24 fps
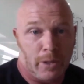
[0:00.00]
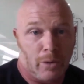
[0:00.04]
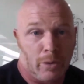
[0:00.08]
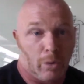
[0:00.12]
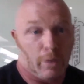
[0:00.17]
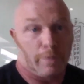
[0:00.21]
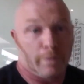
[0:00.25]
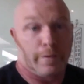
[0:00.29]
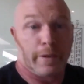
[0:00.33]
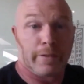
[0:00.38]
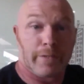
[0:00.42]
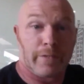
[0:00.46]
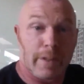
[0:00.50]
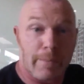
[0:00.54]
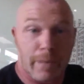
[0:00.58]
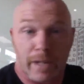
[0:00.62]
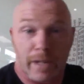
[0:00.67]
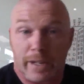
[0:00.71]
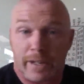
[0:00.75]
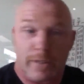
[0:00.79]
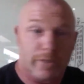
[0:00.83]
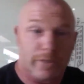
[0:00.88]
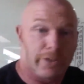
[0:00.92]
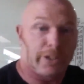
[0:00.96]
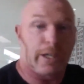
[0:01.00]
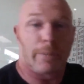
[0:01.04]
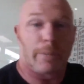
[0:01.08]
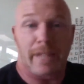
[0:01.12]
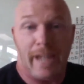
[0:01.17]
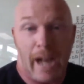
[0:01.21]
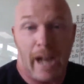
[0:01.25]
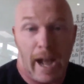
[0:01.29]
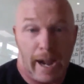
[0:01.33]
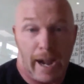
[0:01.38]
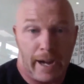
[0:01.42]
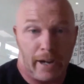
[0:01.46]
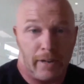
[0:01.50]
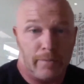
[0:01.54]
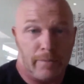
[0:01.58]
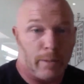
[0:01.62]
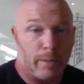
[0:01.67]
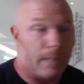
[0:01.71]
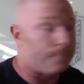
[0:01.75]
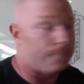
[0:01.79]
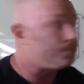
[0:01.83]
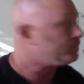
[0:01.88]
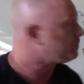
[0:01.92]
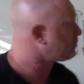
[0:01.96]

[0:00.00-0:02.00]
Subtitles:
or 50 billion or something higher, right?